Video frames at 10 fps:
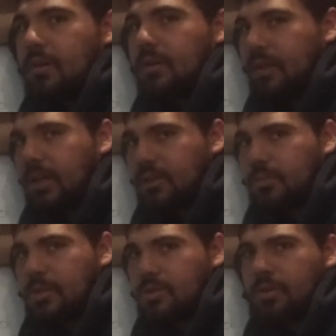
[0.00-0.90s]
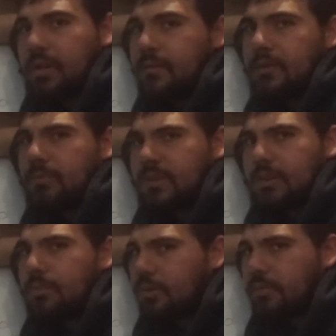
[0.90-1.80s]
Like, the majority of it was in
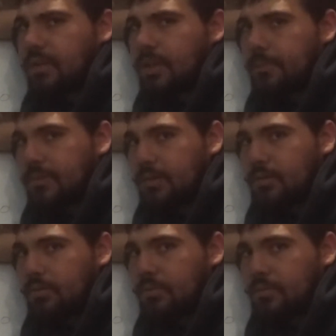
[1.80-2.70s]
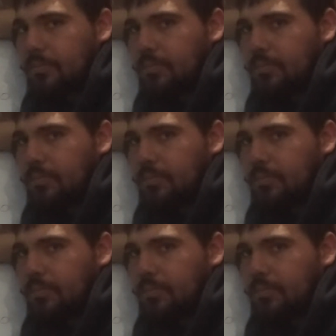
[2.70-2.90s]
the middle of the episode,